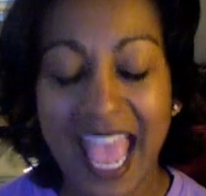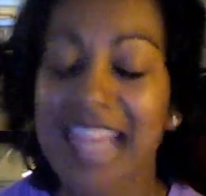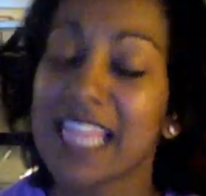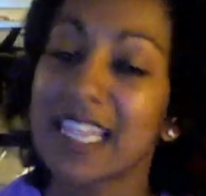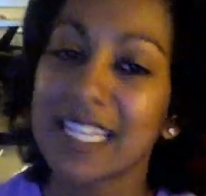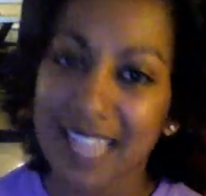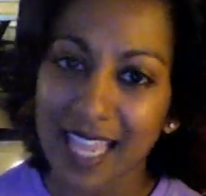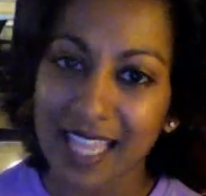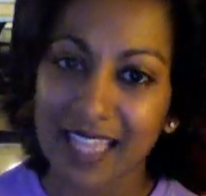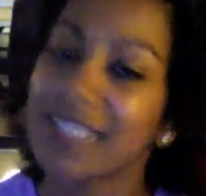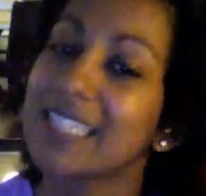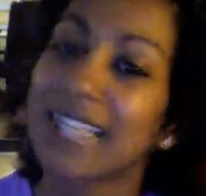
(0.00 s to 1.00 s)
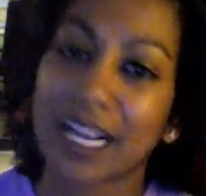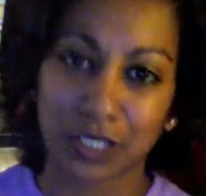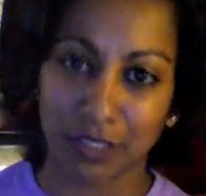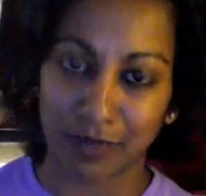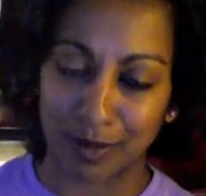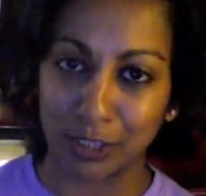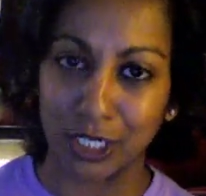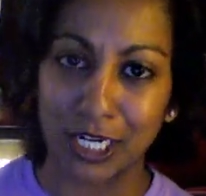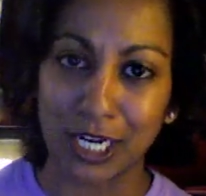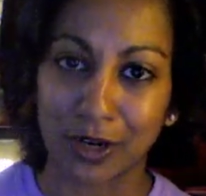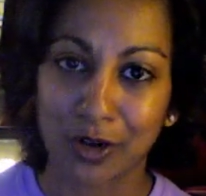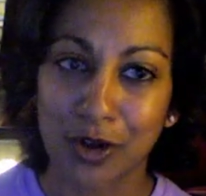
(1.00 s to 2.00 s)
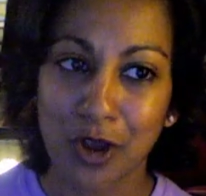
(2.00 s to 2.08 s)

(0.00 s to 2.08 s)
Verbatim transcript: And then the second is actually Femgineer,